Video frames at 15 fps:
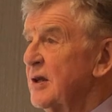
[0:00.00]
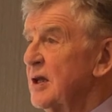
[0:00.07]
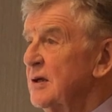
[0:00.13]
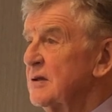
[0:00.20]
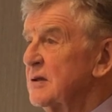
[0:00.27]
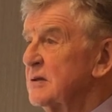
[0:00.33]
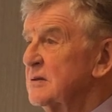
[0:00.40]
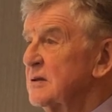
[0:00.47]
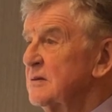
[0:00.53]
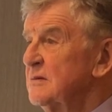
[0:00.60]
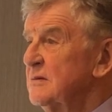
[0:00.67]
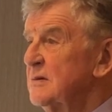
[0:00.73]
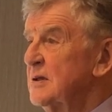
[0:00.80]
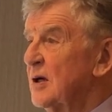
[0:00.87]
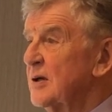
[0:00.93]
think, oh
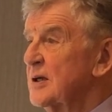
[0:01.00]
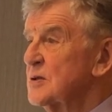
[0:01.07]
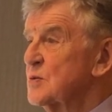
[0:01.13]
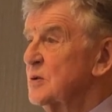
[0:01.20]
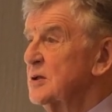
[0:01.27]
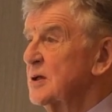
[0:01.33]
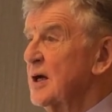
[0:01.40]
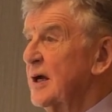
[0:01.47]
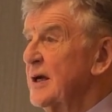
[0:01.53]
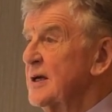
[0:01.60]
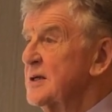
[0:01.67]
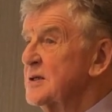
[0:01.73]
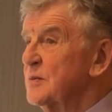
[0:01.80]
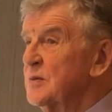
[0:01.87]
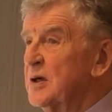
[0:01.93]
got his work
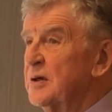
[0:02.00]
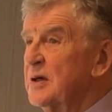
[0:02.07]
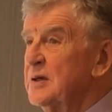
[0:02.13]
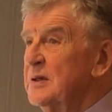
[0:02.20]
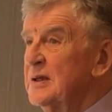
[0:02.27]
again tomorrow.